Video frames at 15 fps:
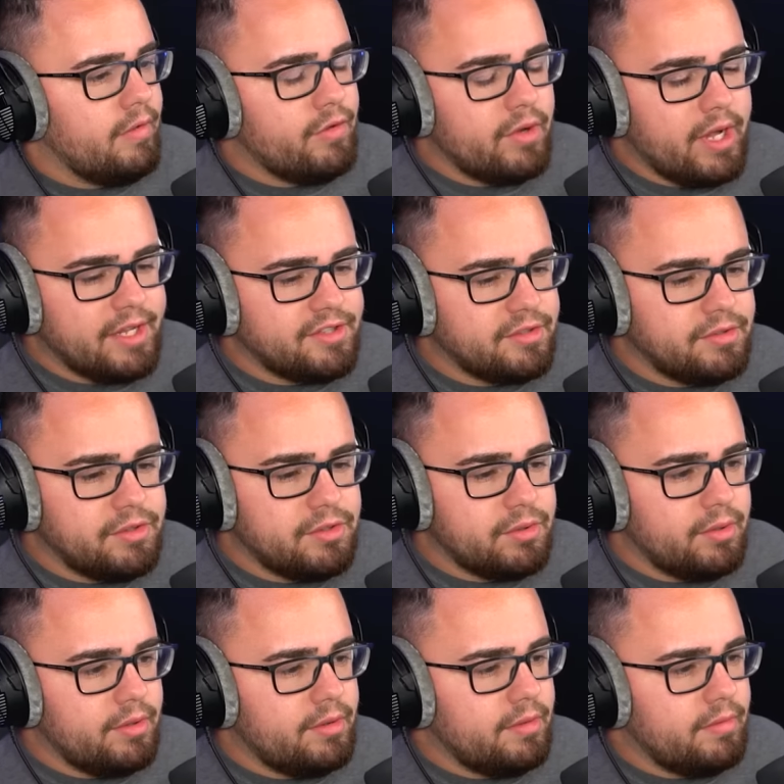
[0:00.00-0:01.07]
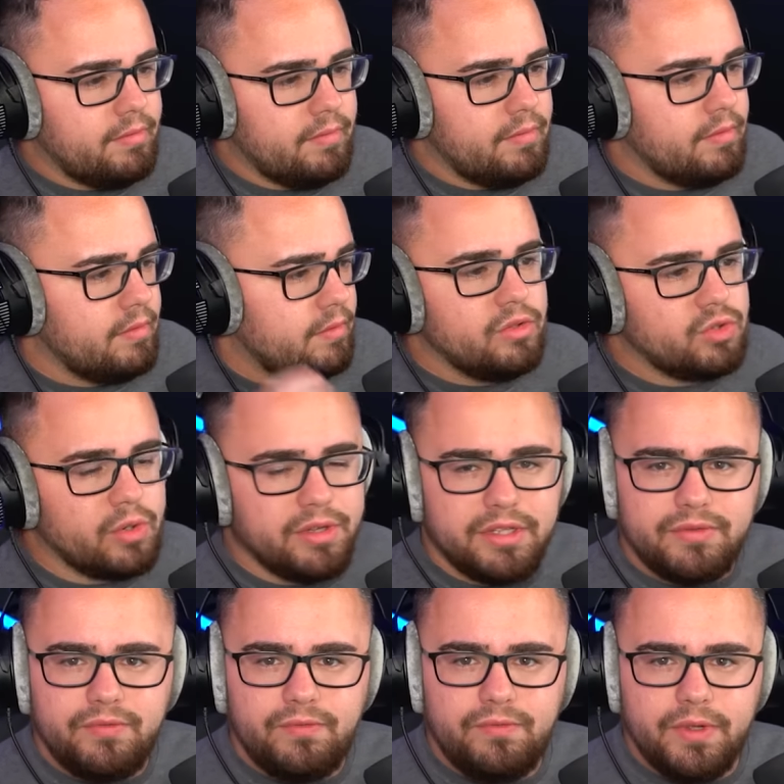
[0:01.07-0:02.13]
If you guys enjoyed, enjoyed
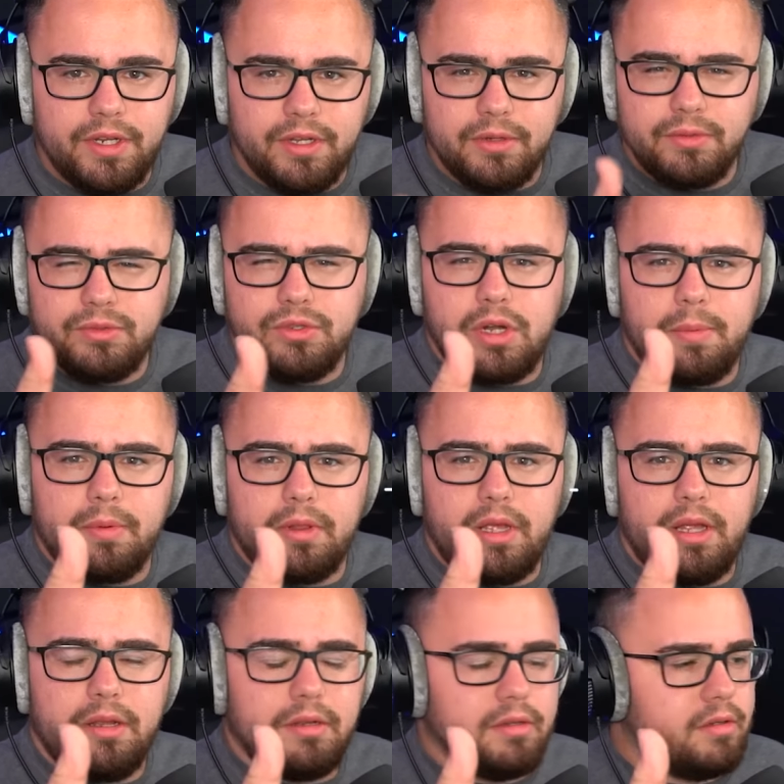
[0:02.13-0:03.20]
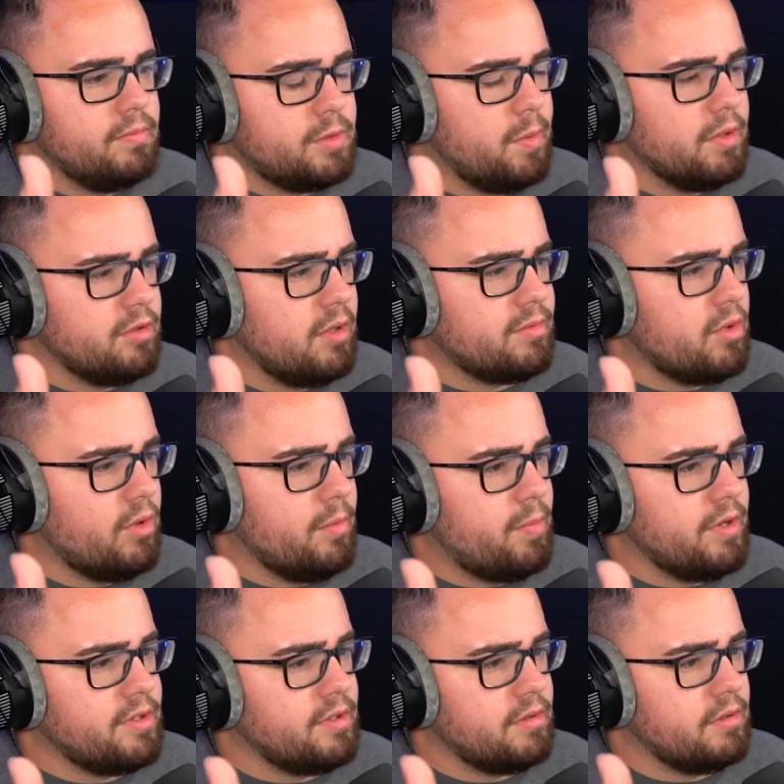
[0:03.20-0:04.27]
this video, drop a like. SpongeBob's going to
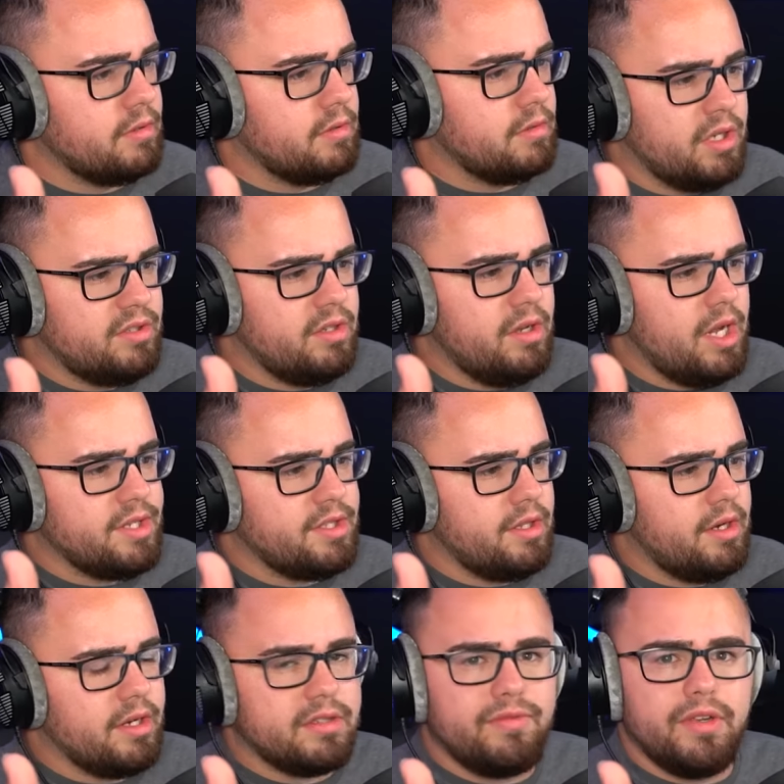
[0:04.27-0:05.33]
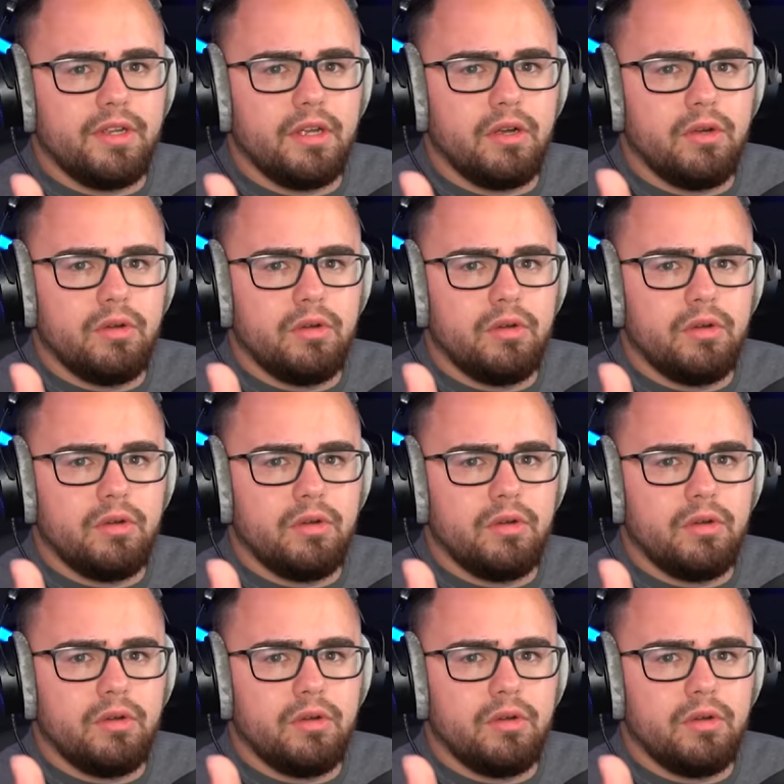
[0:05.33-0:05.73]
prison. I'll see you guys in the next video.